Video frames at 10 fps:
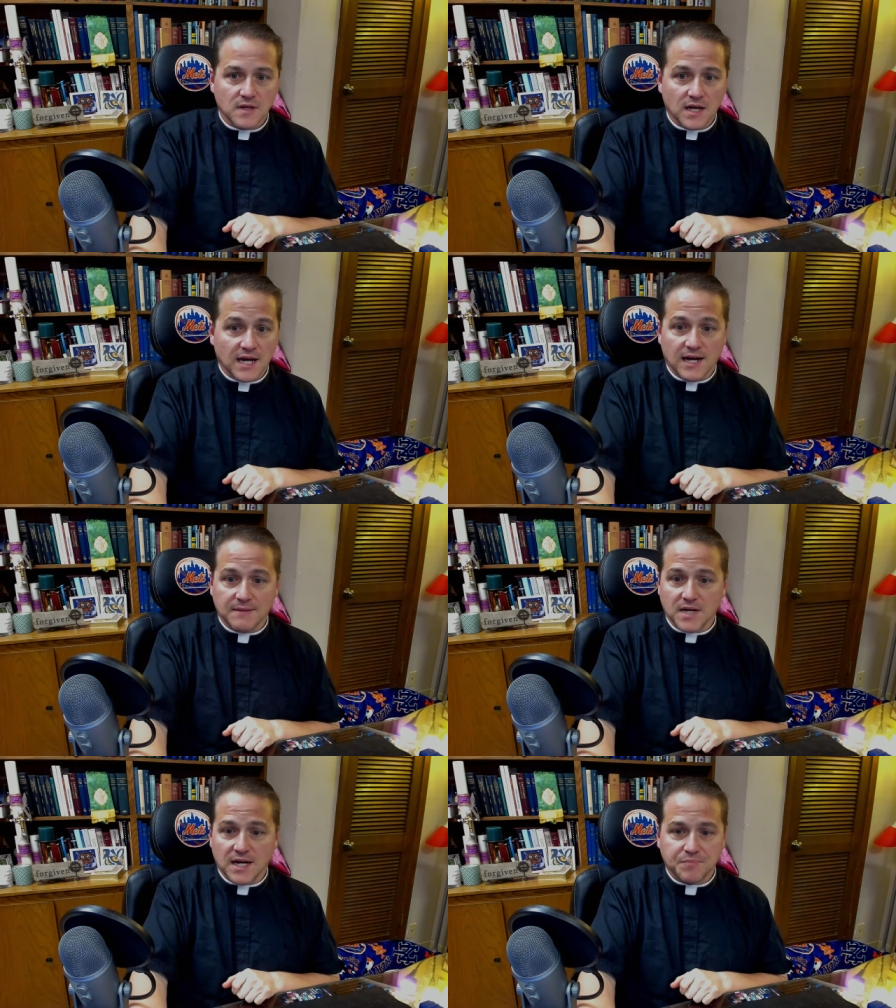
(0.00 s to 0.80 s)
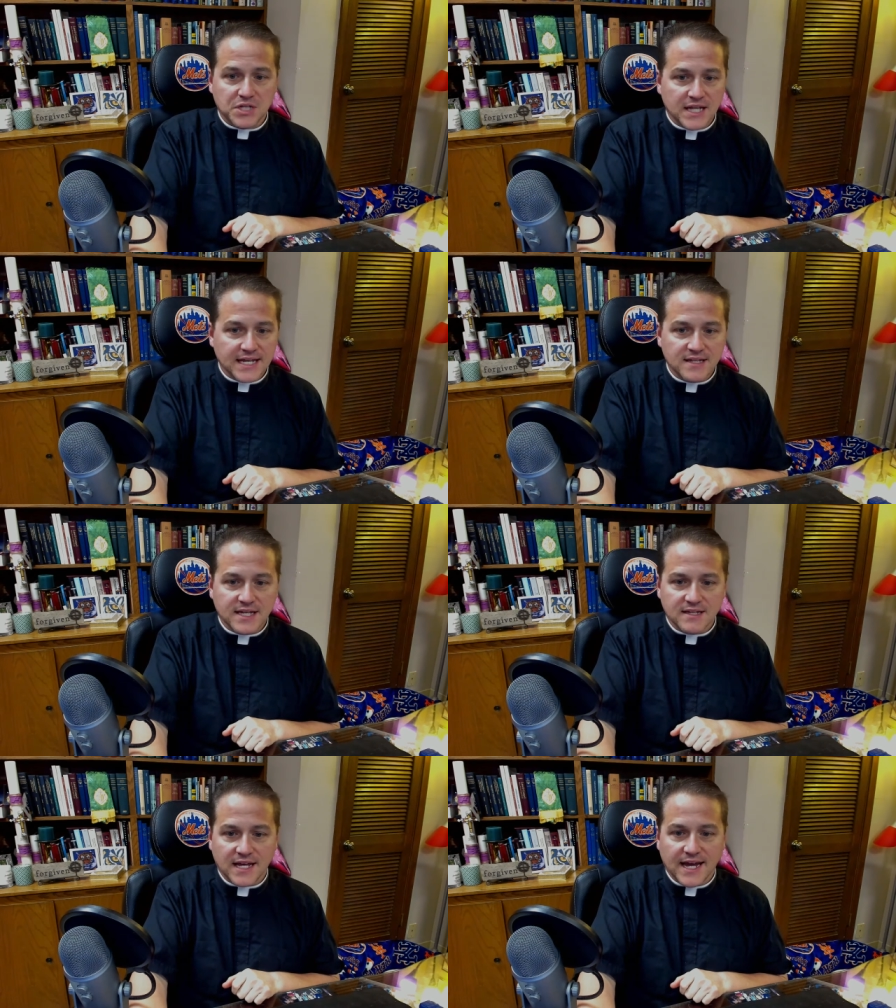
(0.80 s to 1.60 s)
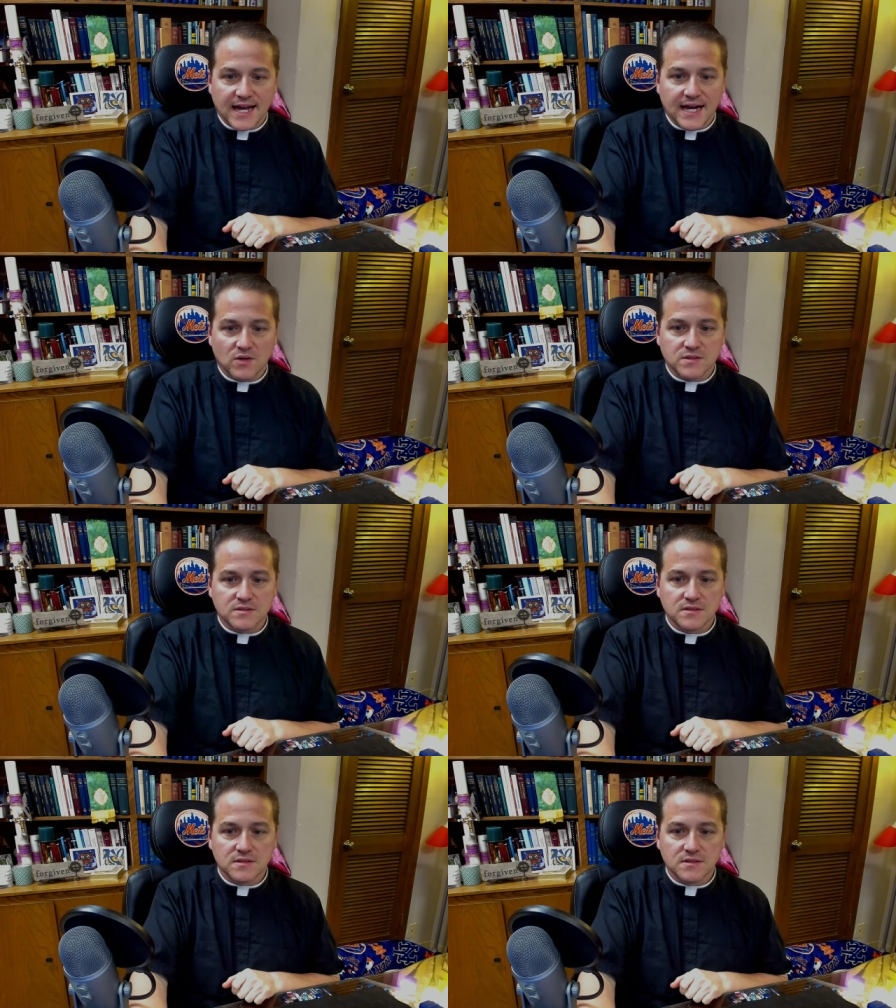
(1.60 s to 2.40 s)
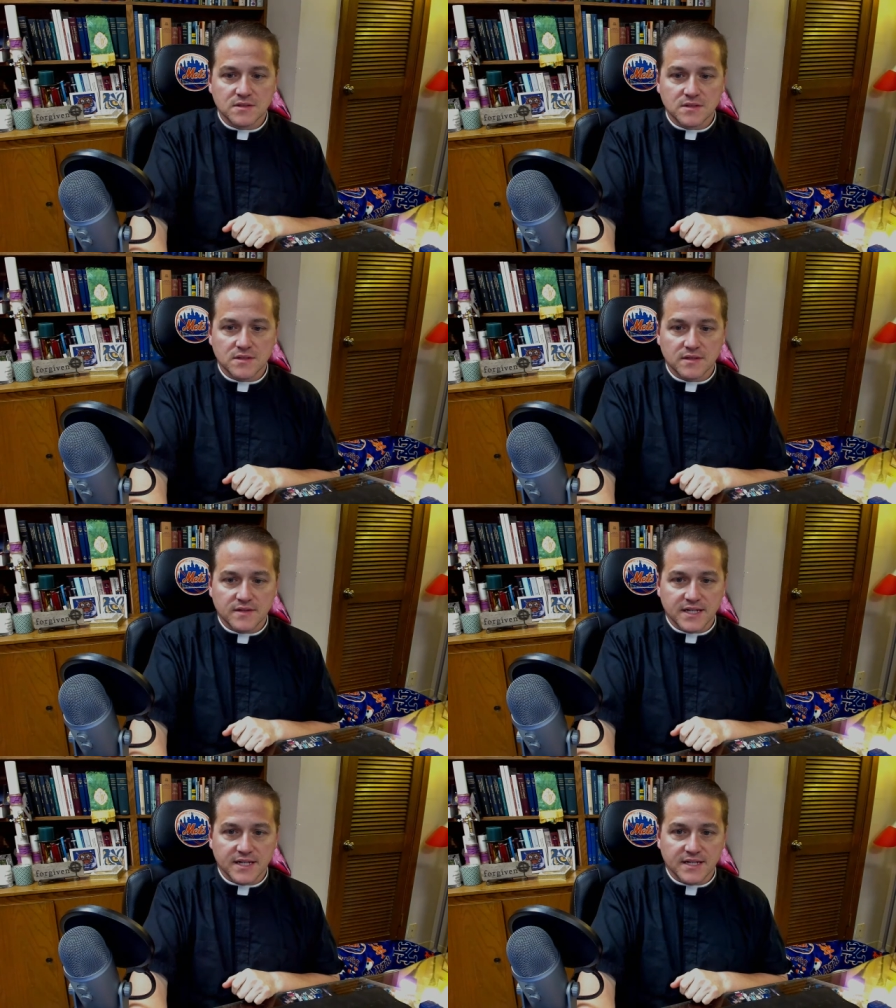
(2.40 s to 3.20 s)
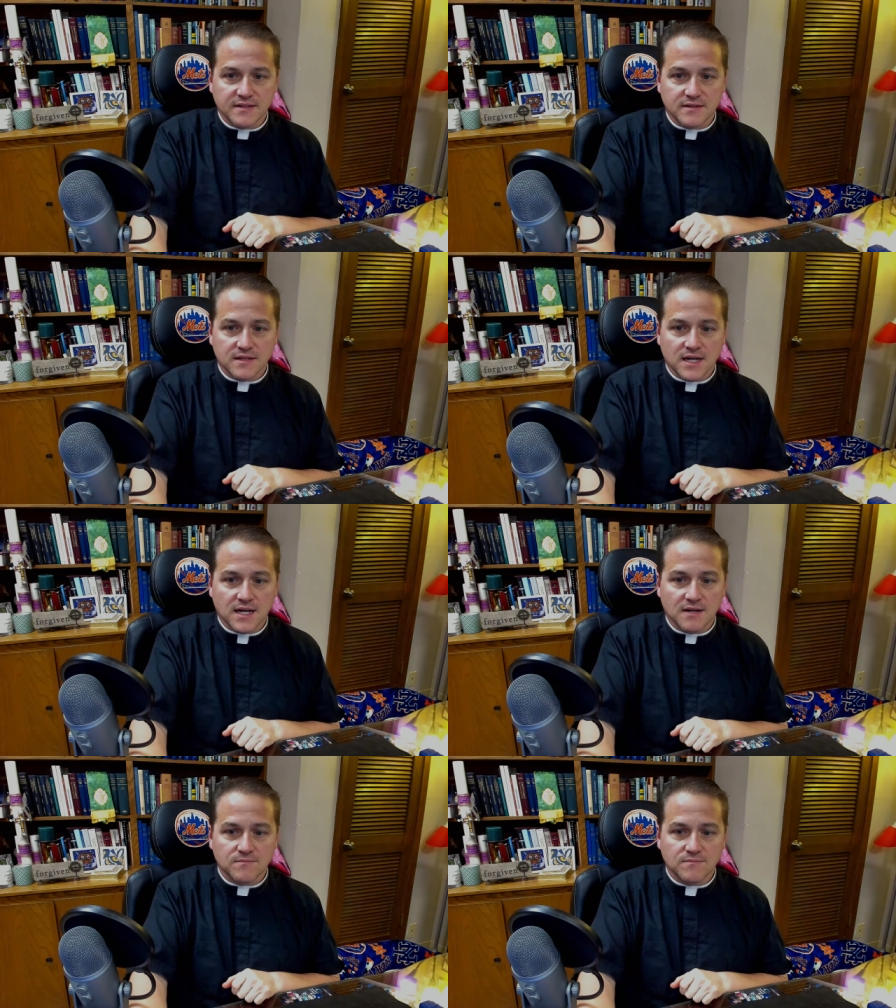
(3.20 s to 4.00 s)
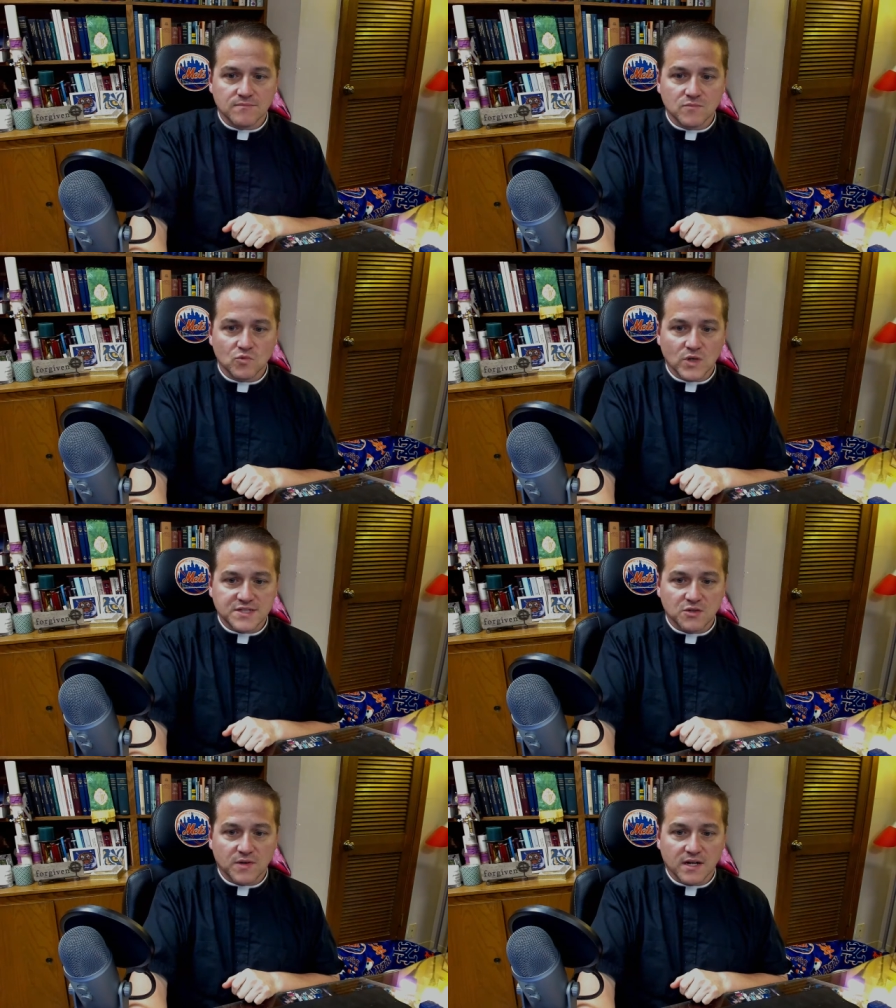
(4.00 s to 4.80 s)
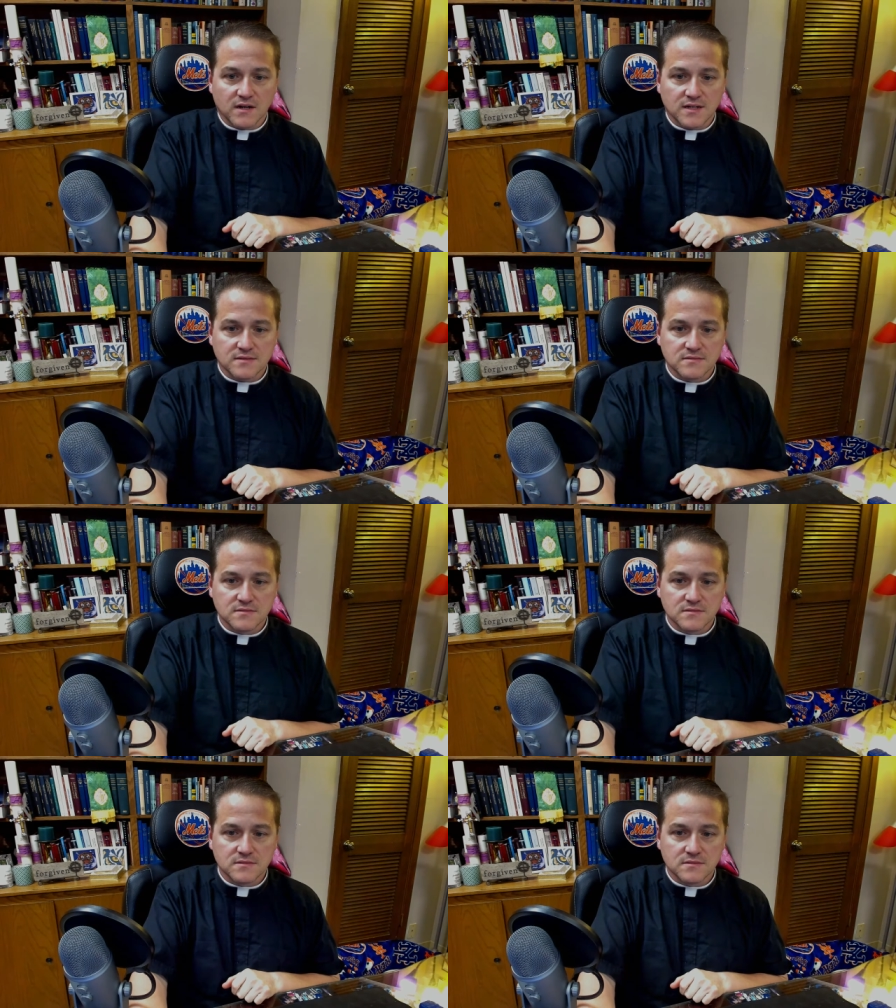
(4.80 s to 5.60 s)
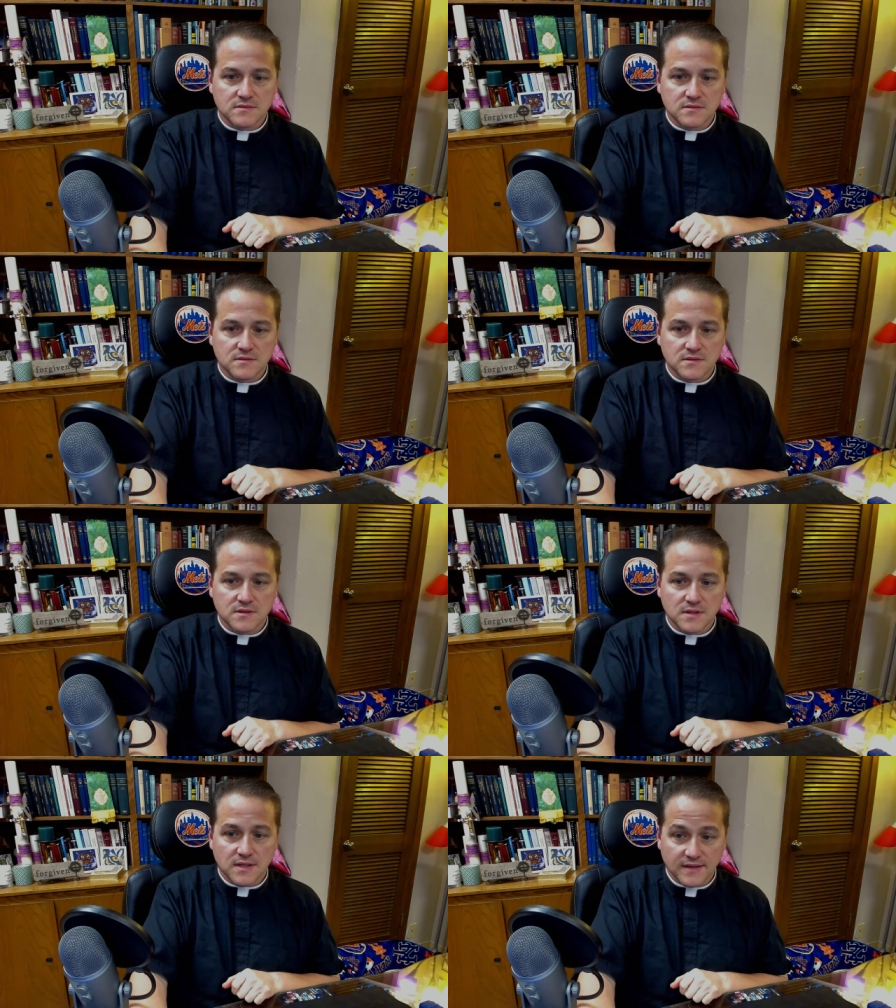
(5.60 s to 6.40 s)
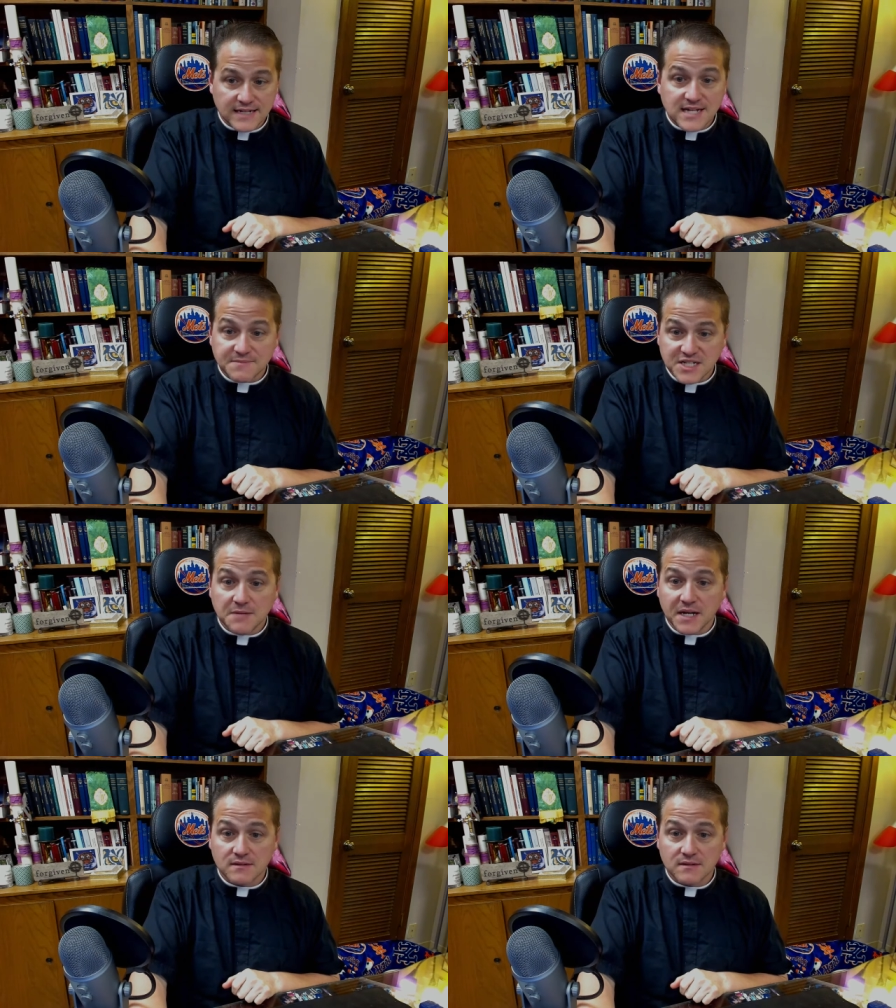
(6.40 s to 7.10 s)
I, I, I plainly lay out the um, what's going on. That time's coming.